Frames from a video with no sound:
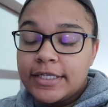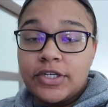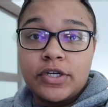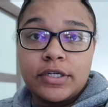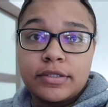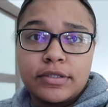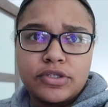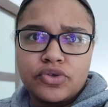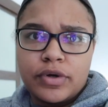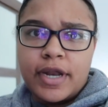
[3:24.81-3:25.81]
I took a
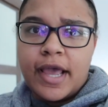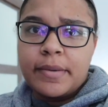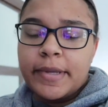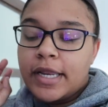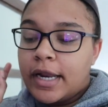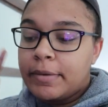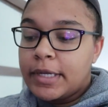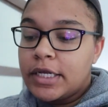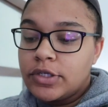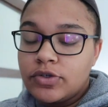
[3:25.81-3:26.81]
short nap and I'm
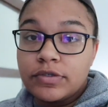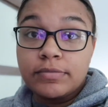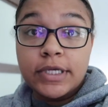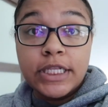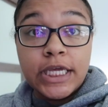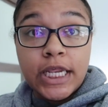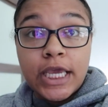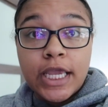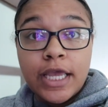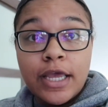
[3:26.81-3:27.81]
gonna do some
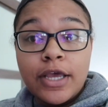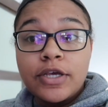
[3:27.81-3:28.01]
cleaning.